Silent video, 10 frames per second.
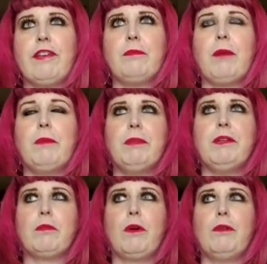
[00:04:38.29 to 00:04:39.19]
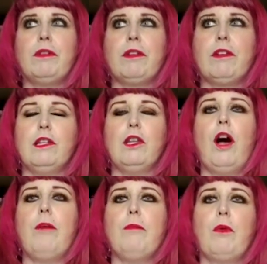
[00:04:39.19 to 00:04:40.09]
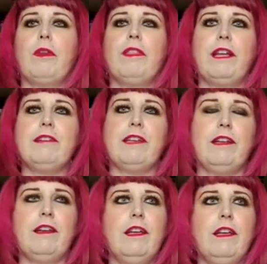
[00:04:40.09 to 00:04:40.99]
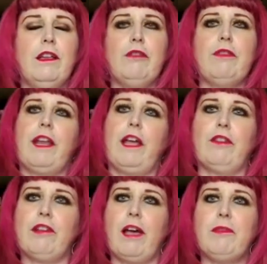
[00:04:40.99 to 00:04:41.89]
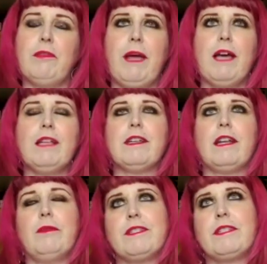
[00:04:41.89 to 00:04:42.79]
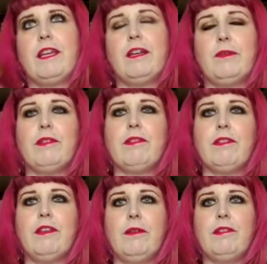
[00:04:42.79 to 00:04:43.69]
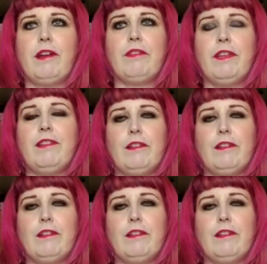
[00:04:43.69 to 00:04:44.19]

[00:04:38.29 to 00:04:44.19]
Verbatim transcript: I probably wrote a lot more than I did through that other time span. And I would say it was definitely his